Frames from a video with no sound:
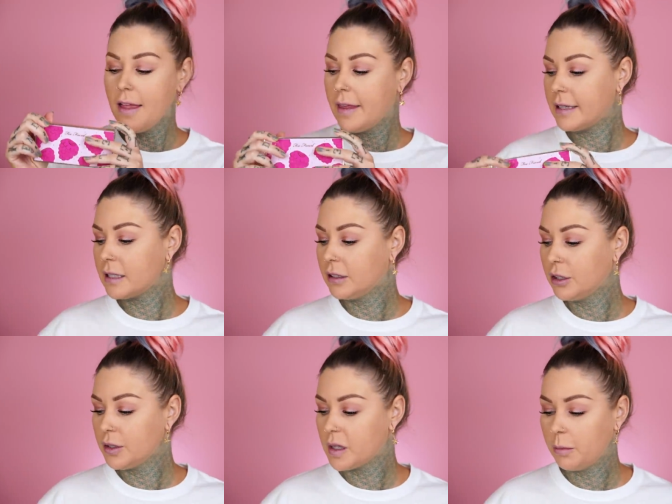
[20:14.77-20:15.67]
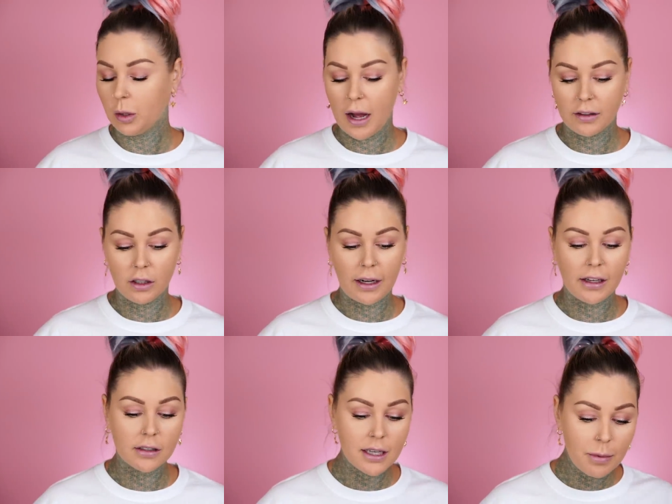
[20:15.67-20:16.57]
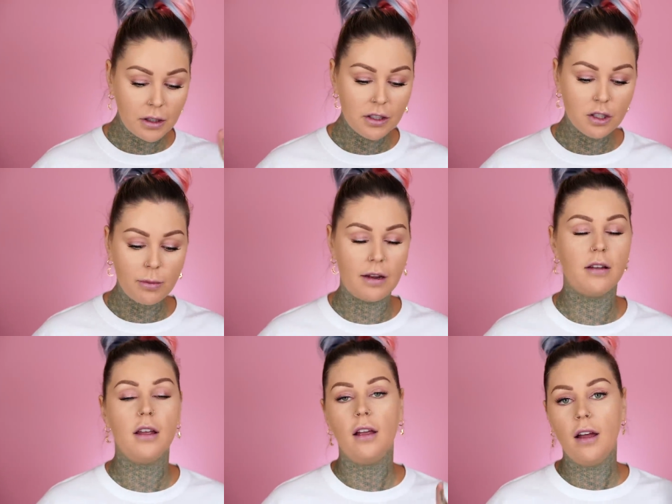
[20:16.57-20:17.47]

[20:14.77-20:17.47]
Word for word: this little simple eye look. I typically do my